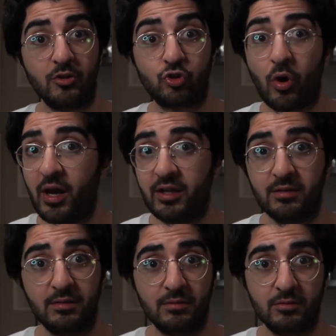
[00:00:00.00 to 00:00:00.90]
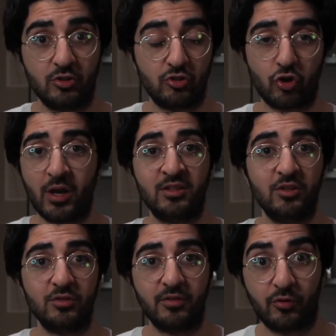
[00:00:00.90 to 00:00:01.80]
trying to
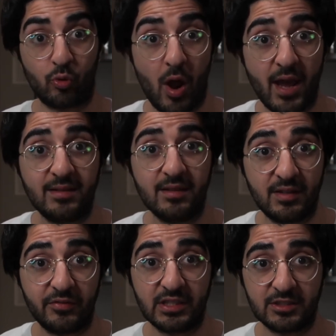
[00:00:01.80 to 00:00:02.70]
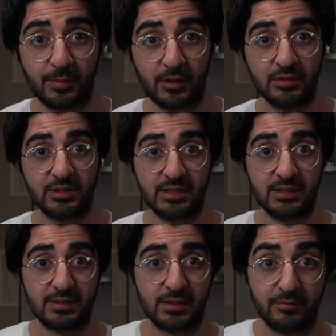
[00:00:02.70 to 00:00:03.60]
use a variety of different
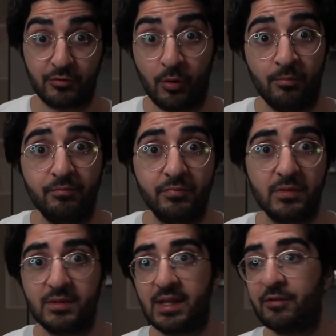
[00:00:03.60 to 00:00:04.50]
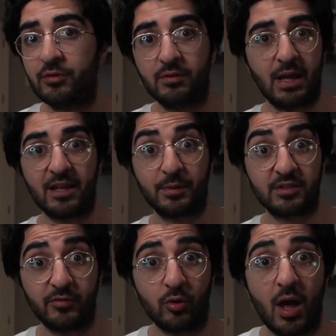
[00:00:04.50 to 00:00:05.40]
experiences from different
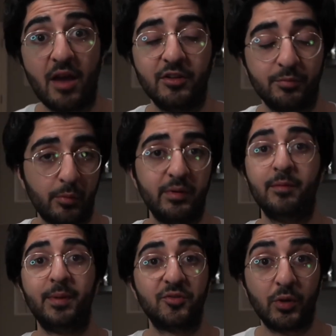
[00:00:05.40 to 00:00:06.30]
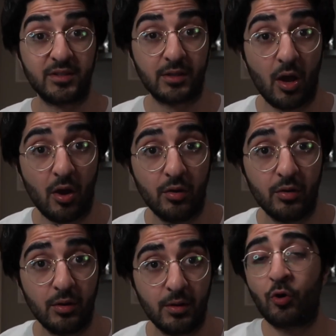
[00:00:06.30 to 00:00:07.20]
aspects of your life is probably the best way to go.
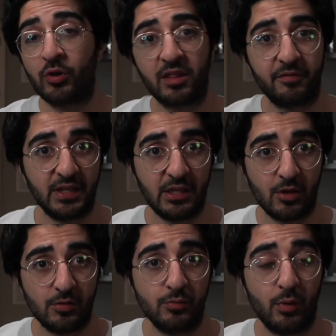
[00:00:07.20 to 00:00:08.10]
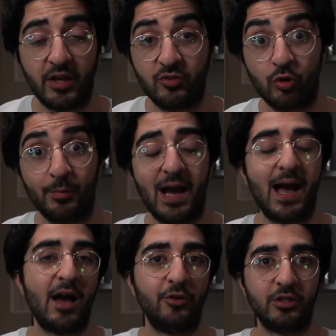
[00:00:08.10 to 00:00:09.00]
I've got another video where I talk about
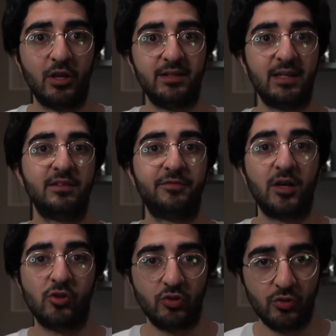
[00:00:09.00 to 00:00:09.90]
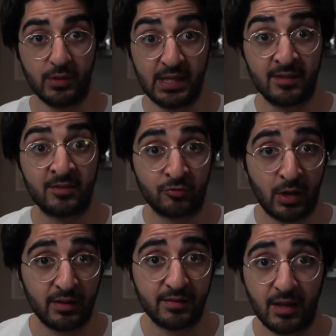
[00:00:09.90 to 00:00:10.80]
how you can identify your unique
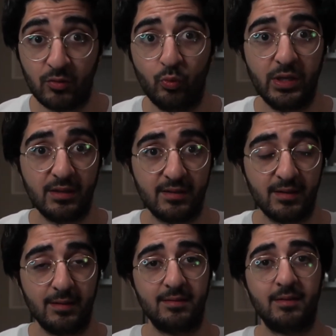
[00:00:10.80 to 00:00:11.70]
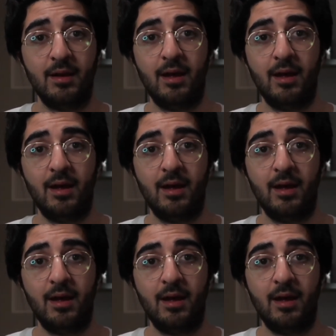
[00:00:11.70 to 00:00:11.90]
strengths and weaknesses,